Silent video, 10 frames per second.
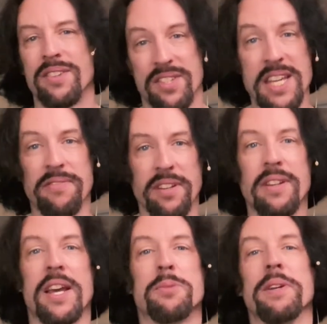
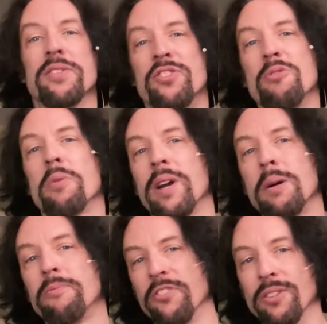Stephen has been super
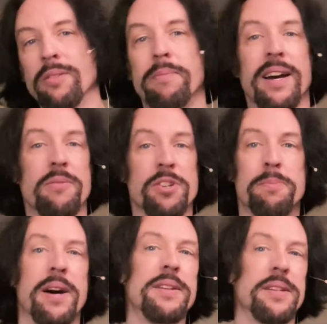helpful by
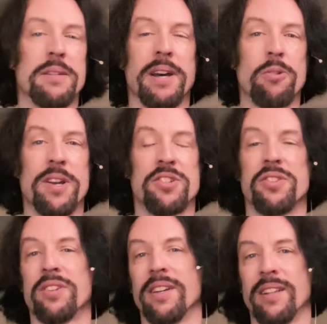responding to my questions